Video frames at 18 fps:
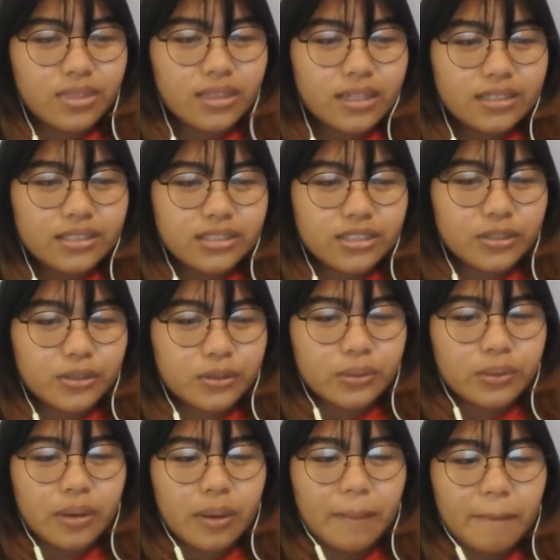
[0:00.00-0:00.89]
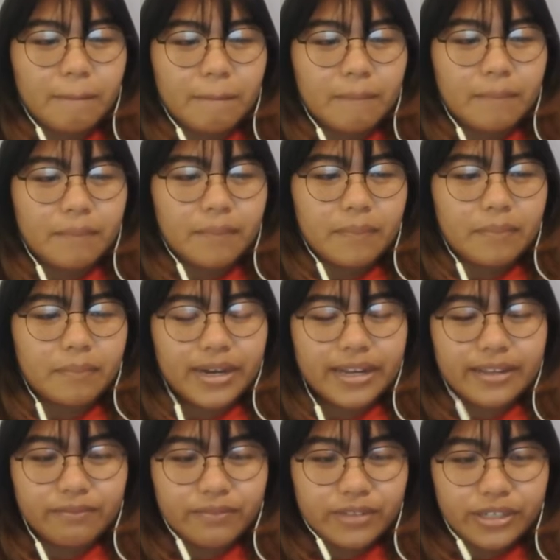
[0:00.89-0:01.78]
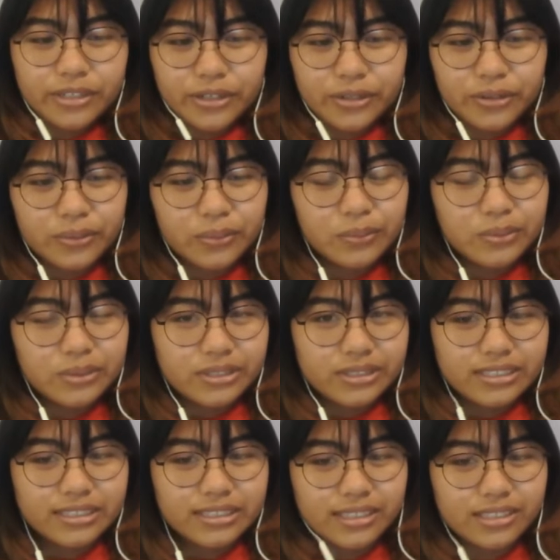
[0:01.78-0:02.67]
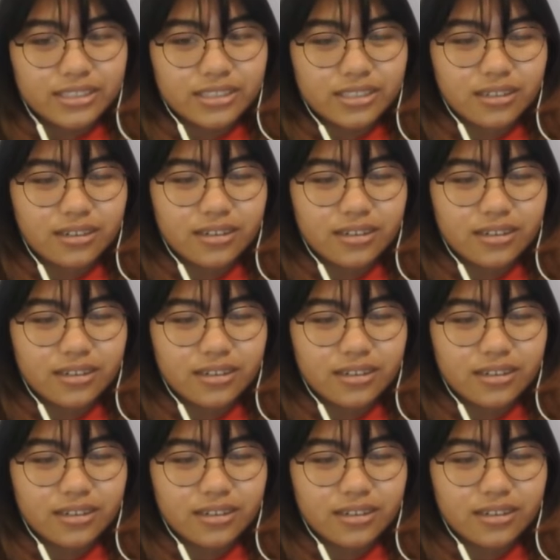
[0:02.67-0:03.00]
So my video will touch